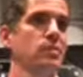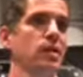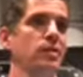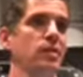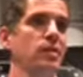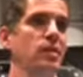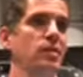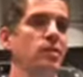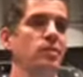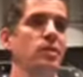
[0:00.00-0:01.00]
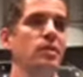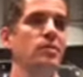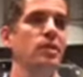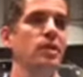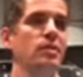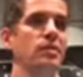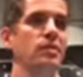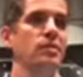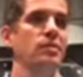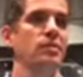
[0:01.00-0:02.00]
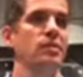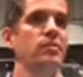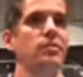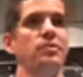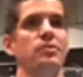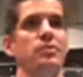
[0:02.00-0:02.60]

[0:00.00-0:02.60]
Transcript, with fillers: I think I heard the other day that the, the first